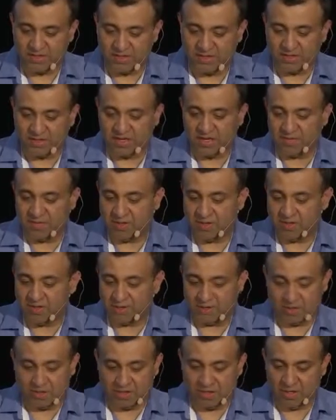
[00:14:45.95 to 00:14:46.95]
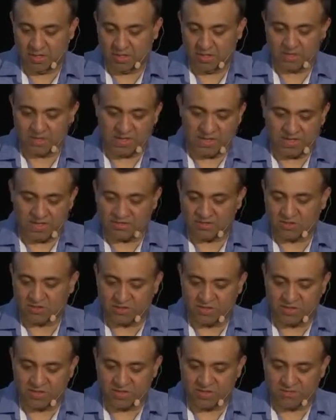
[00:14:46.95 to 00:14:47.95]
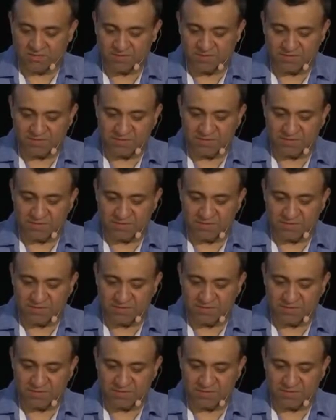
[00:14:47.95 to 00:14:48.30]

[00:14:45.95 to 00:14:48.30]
It can be it has a lot of benefits,